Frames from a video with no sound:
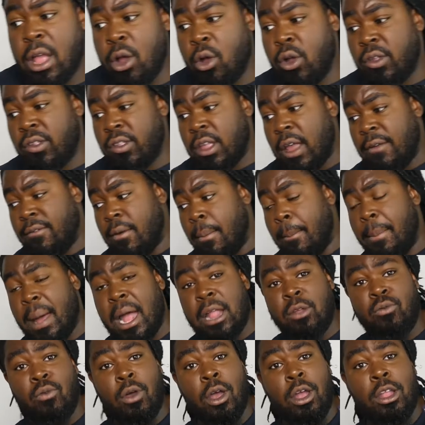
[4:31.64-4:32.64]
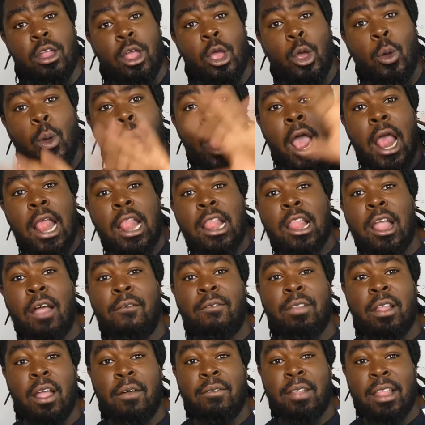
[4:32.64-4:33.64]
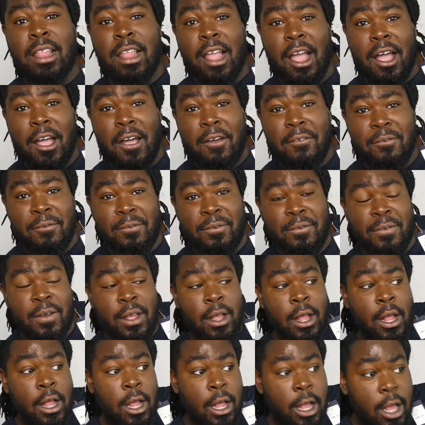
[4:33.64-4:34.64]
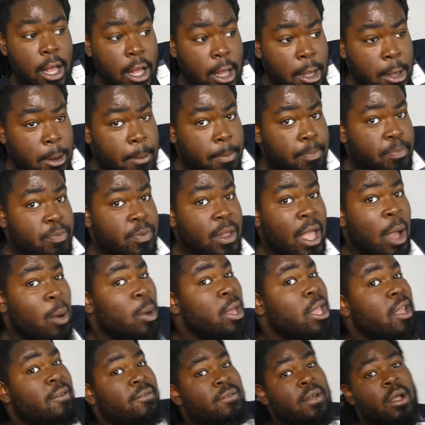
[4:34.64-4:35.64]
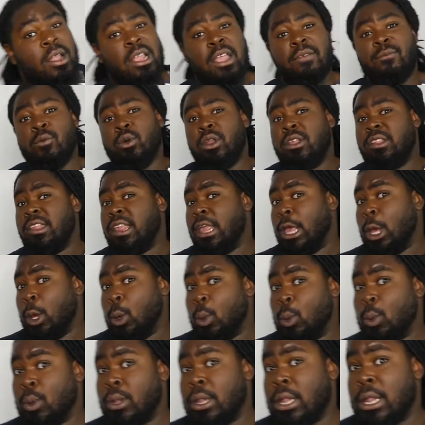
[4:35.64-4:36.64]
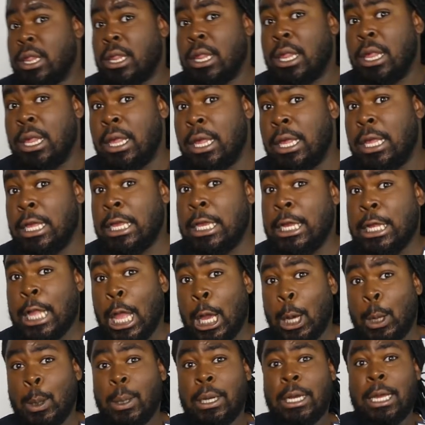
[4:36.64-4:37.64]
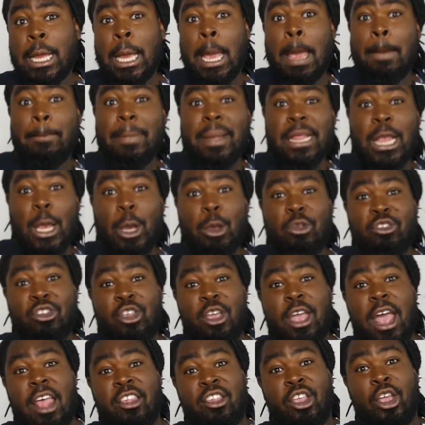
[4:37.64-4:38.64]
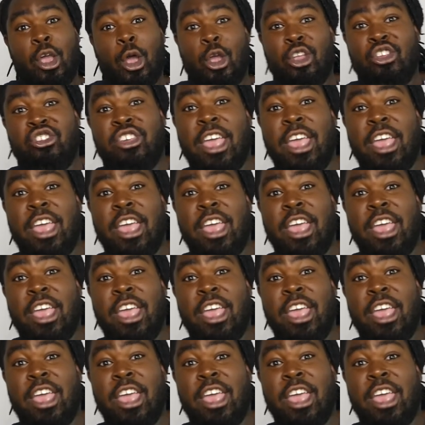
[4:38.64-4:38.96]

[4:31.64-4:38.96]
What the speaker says: I got today from BadRhino, love, love, love. I'll leave all the details, you know, below so you guys can go and